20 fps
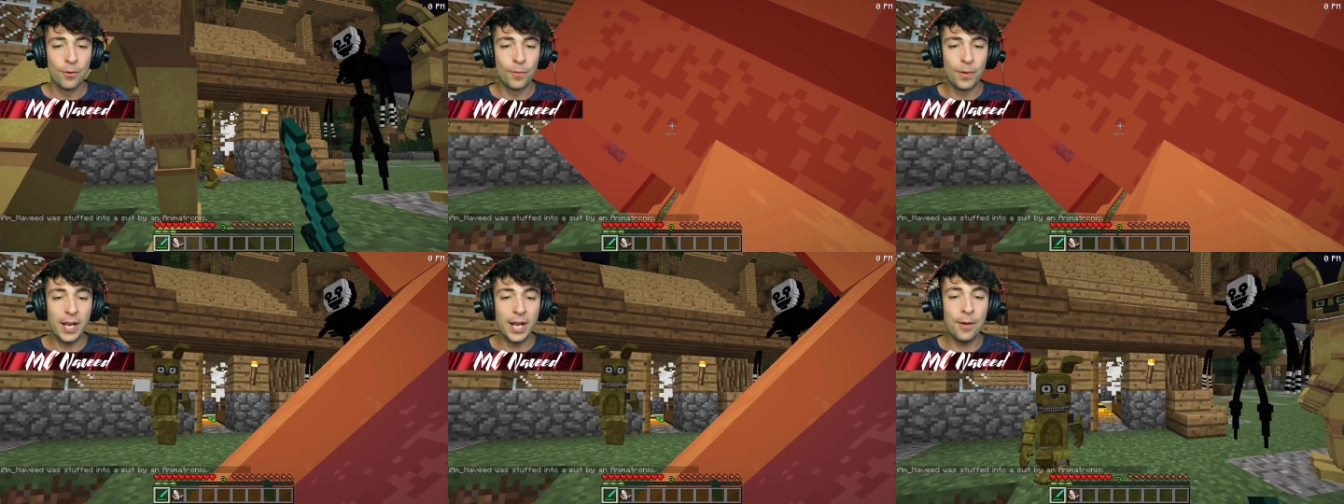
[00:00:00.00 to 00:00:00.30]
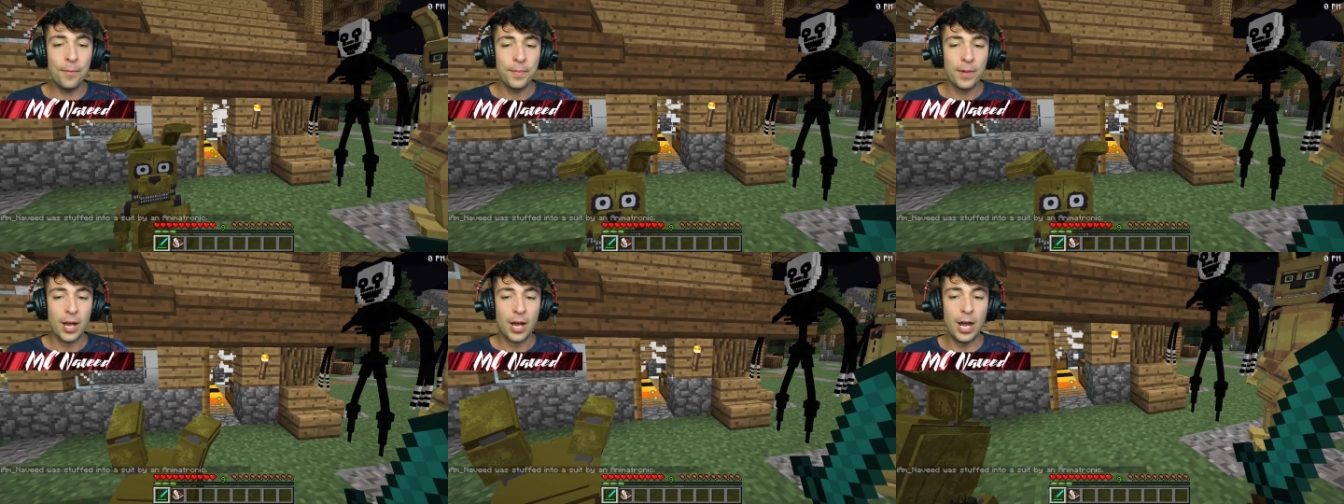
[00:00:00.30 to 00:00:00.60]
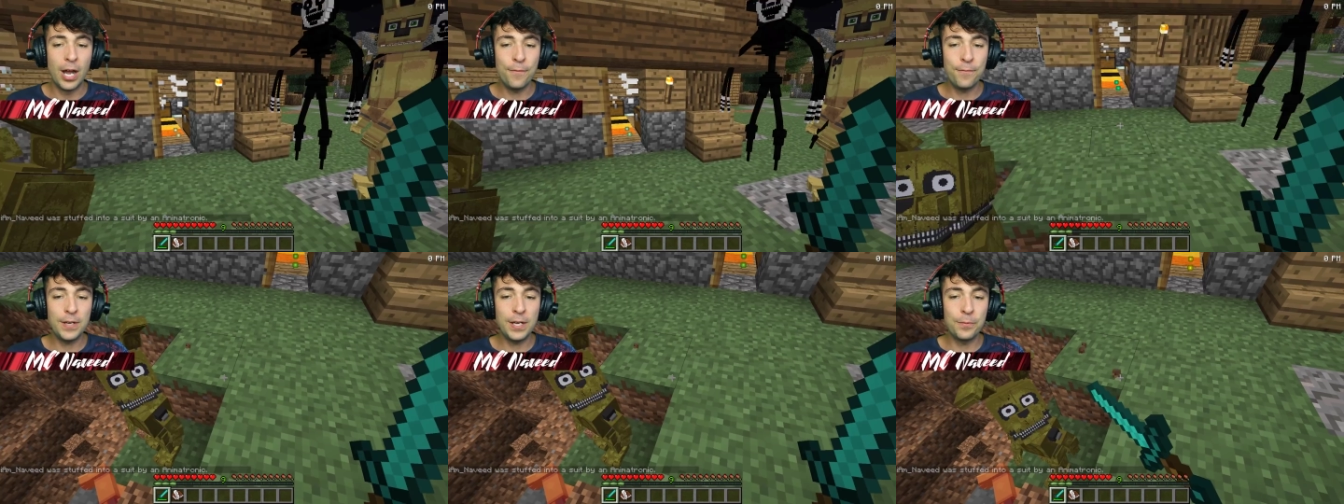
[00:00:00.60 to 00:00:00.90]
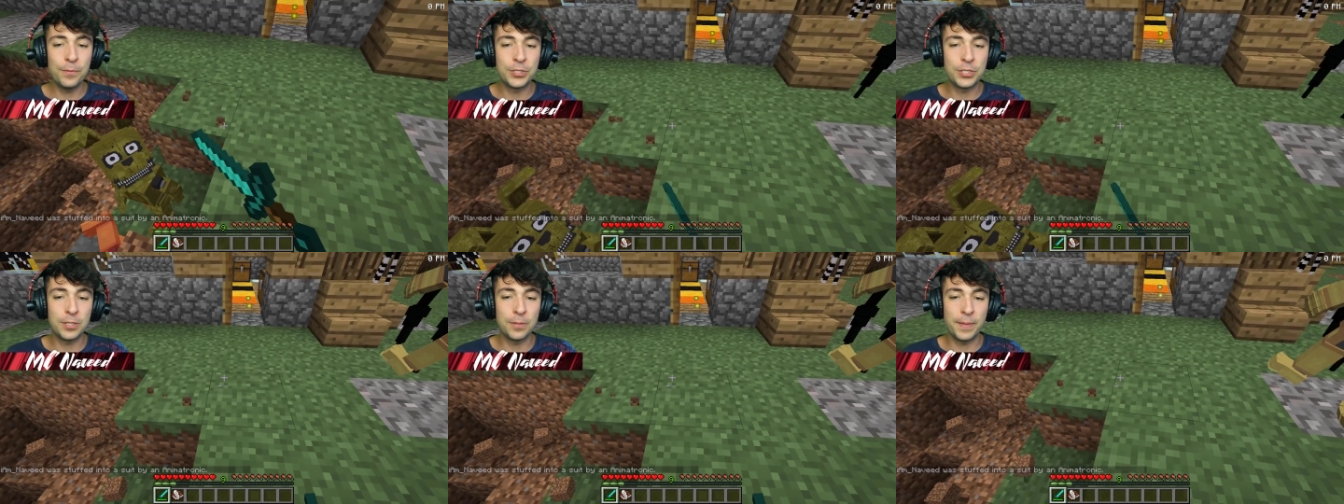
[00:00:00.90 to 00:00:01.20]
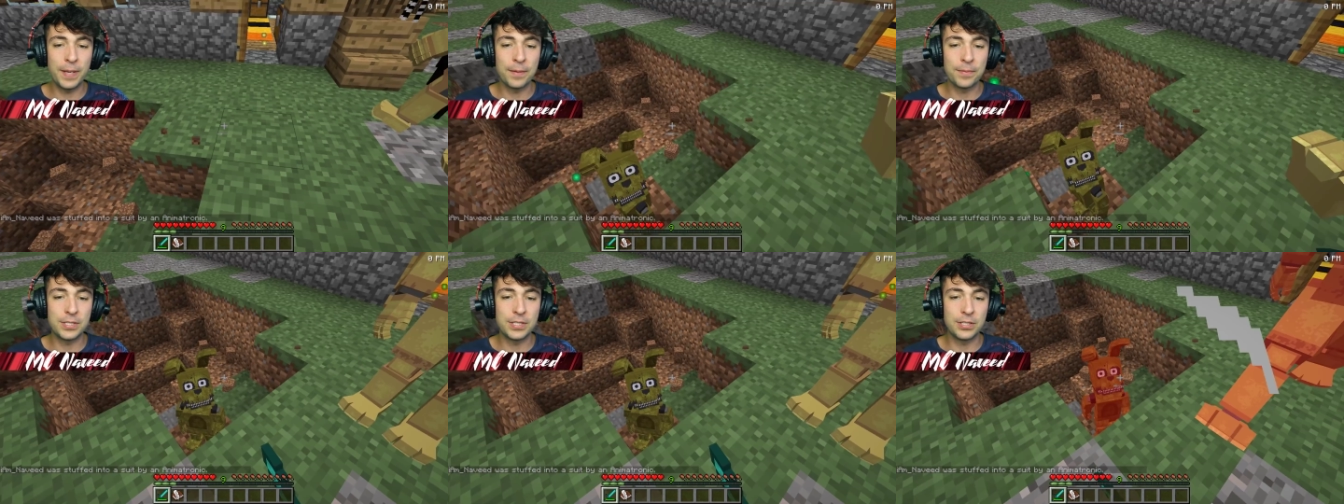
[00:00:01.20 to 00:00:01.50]
Well, hopefully we should
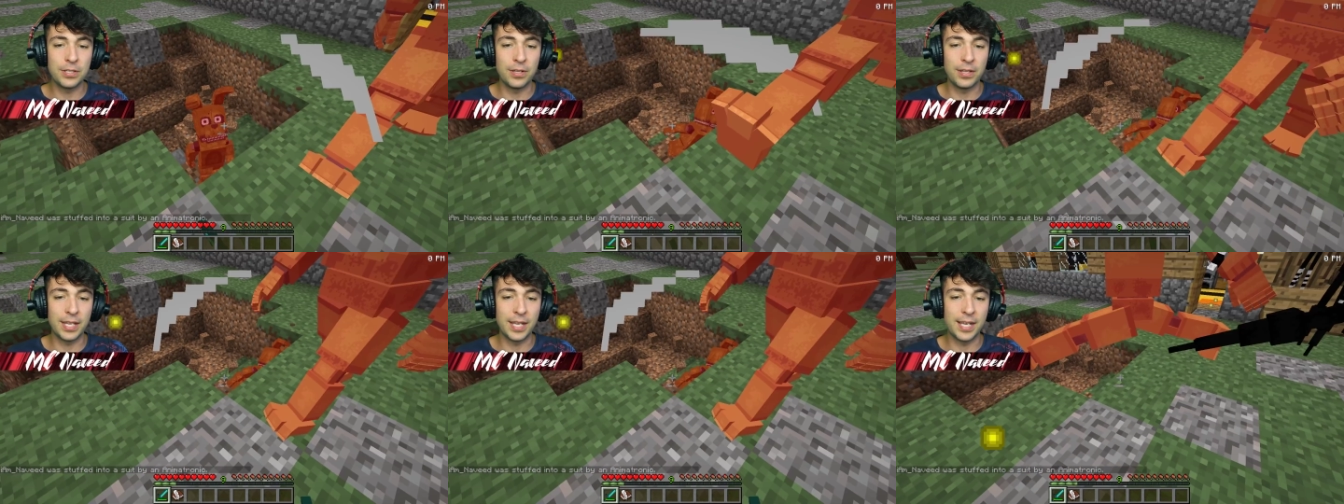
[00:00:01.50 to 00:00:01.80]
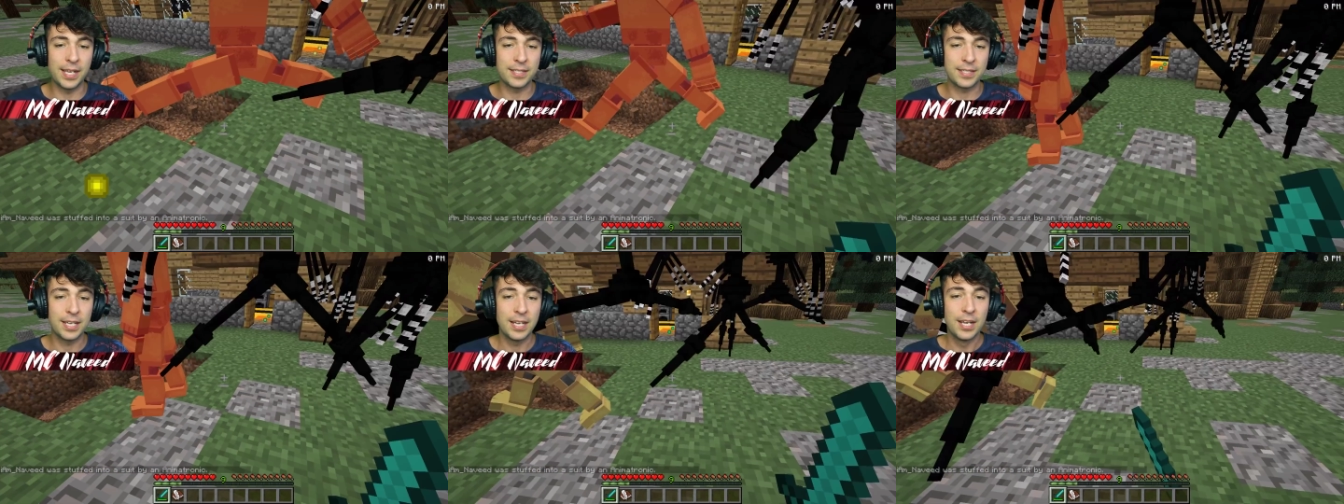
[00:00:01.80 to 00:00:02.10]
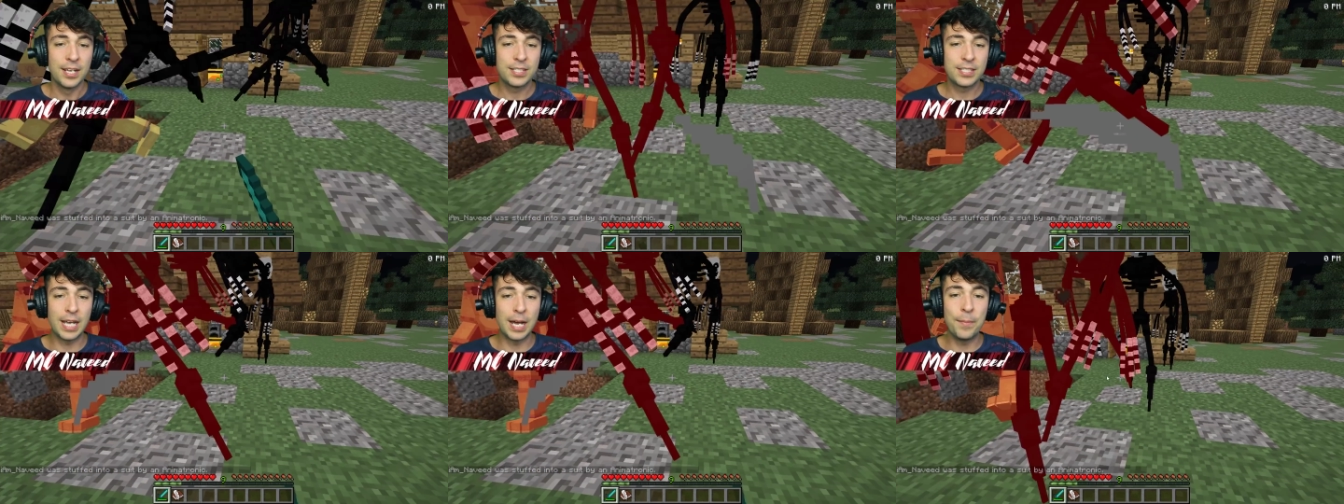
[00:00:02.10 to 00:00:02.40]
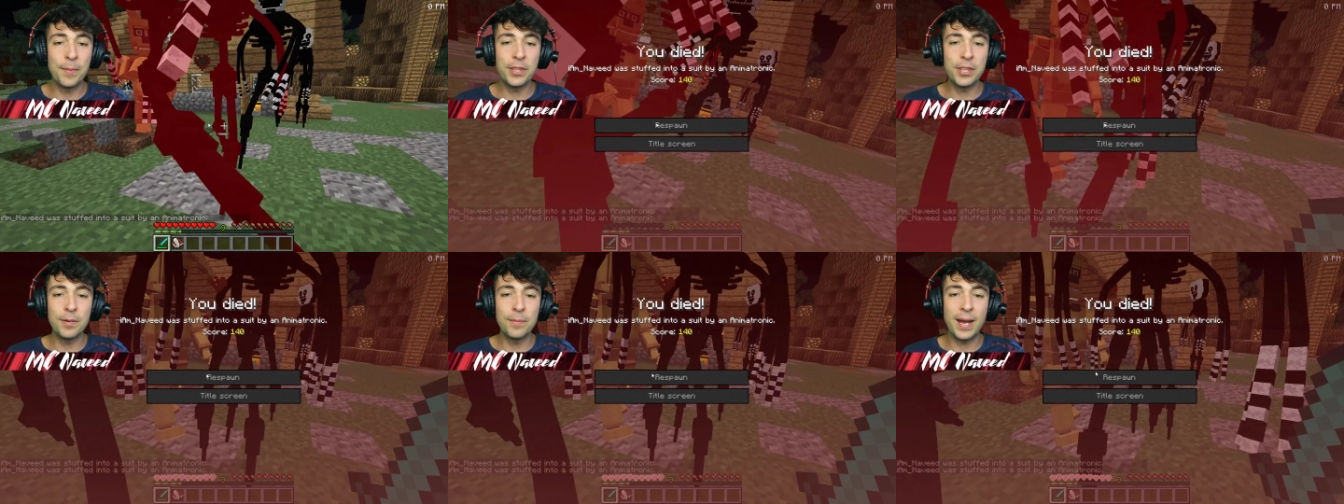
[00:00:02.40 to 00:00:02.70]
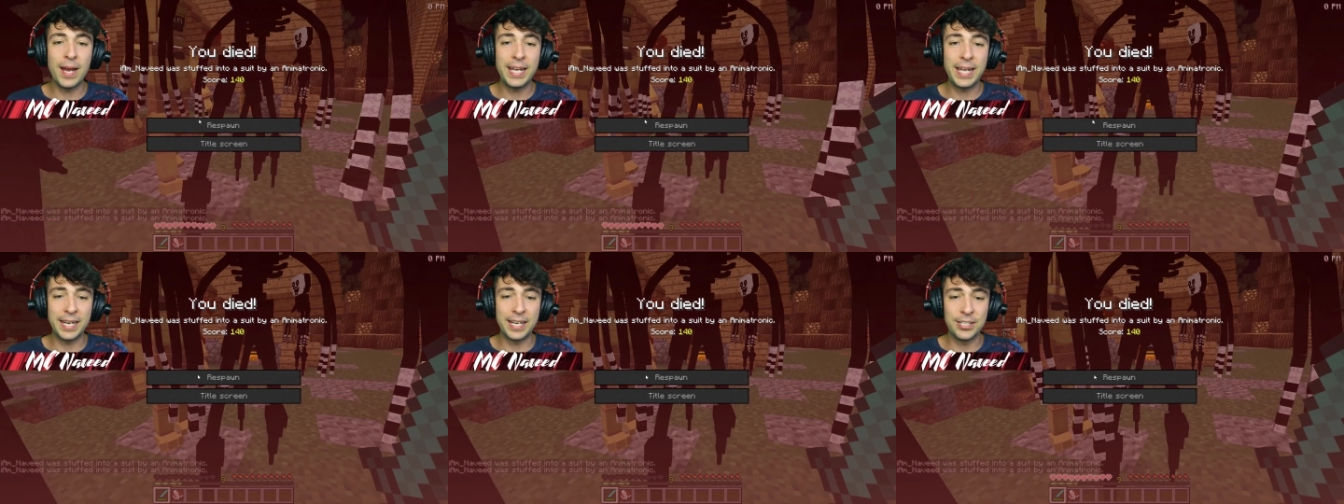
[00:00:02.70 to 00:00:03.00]
be able to do this. Some of them
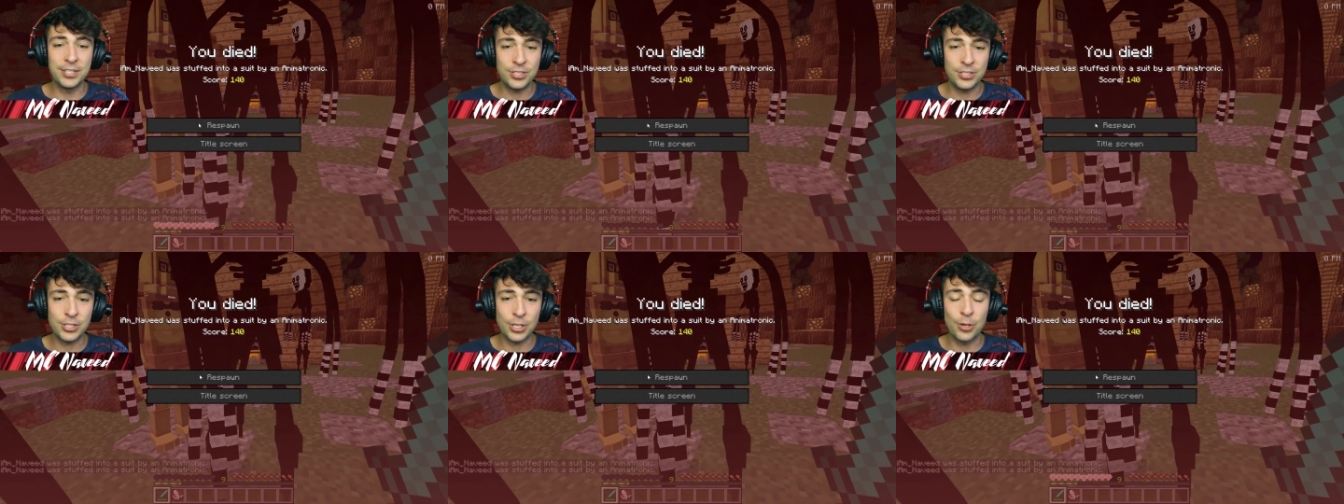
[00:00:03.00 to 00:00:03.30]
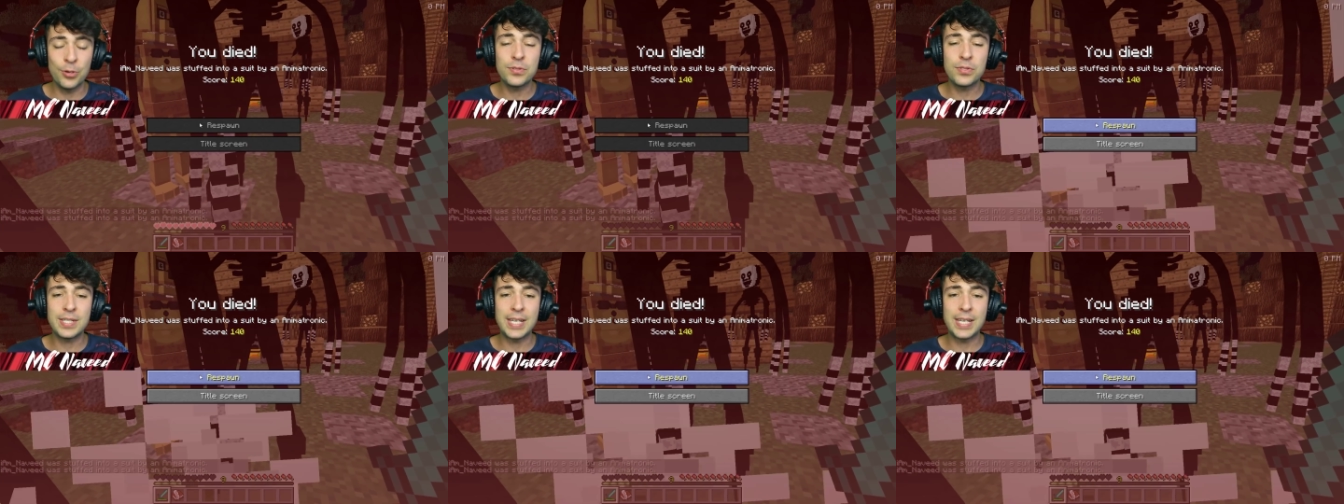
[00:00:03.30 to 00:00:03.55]
are getting so